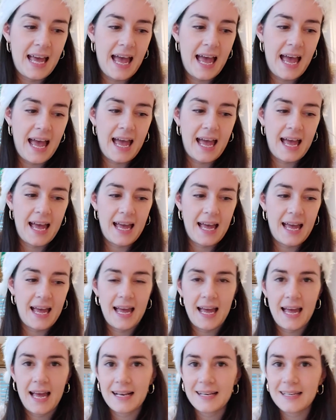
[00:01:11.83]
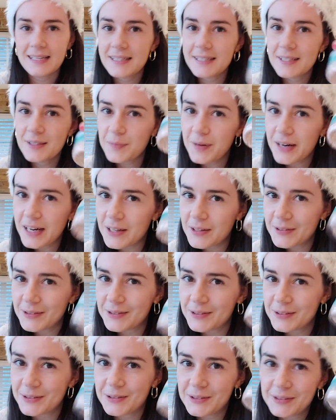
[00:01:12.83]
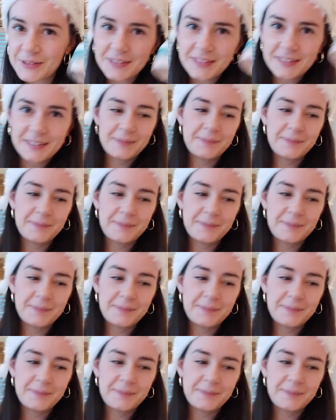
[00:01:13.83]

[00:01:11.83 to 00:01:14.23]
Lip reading: and sprinkles.